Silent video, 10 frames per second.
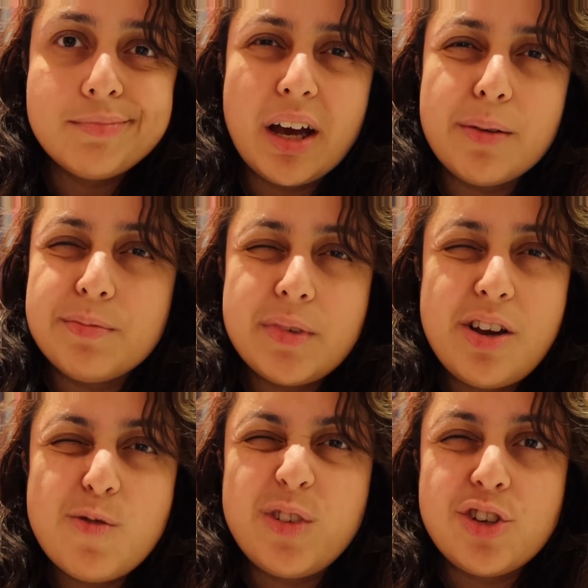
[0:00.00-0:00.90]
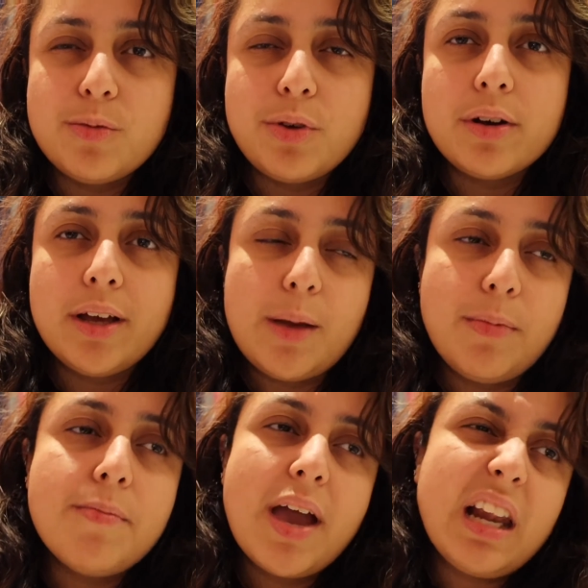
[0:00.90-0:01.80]
It hopefully should be okay,
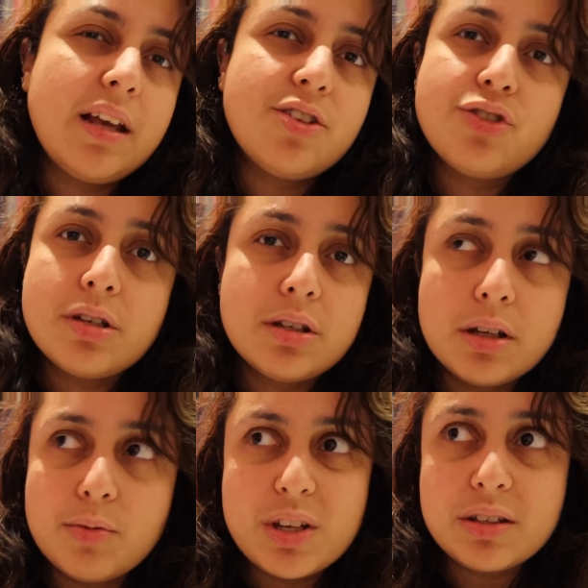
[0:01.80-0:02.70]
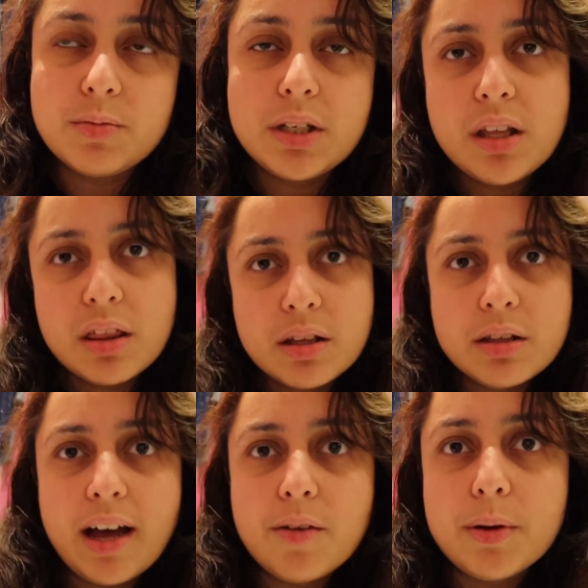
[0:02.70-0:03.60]
but mainly it's just the wisdom teeth
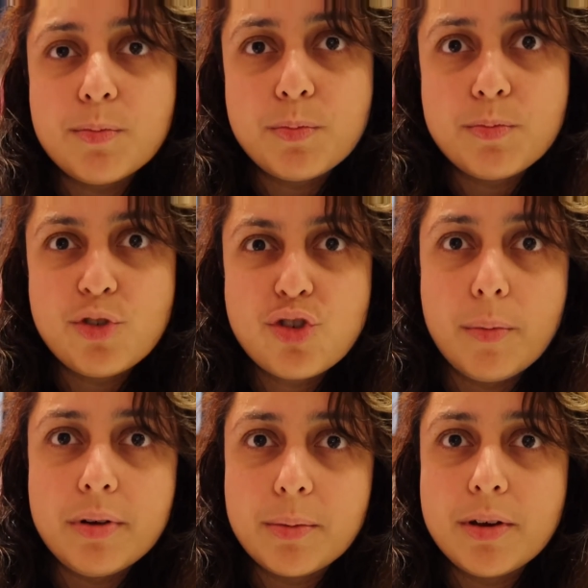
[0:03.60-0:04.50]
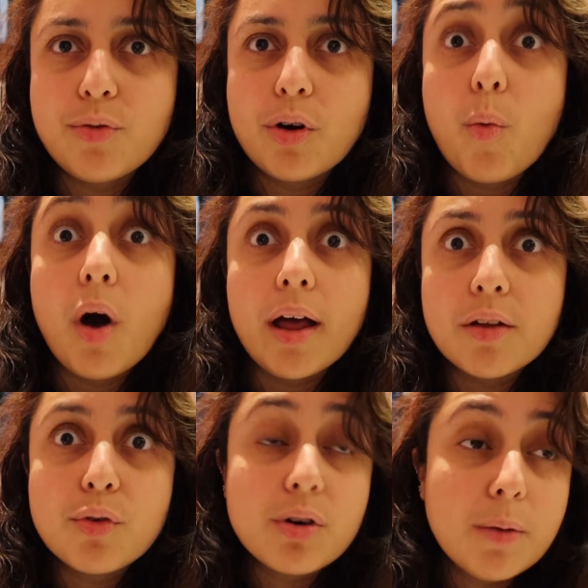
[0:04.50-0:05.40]
that have been troubling me for a while,
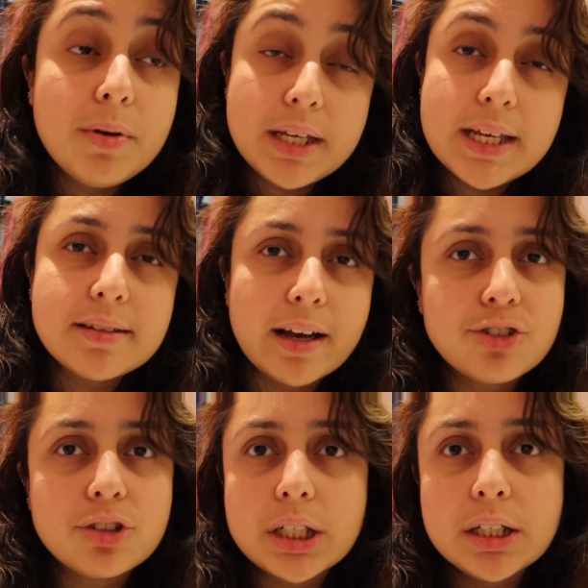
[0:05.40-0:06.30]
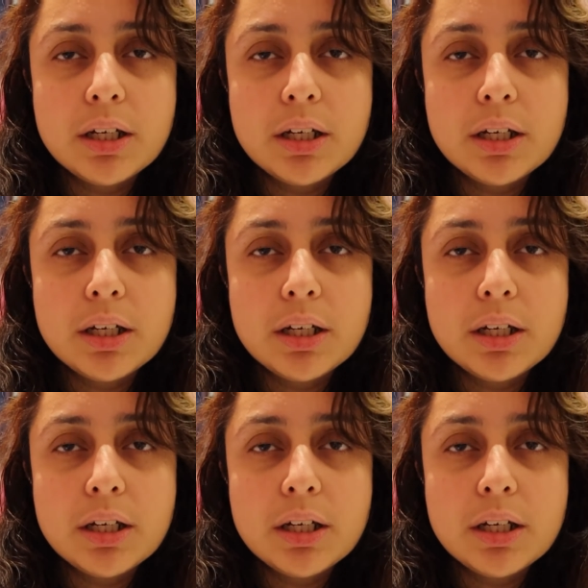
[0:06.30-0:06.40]
for a couple of years actually.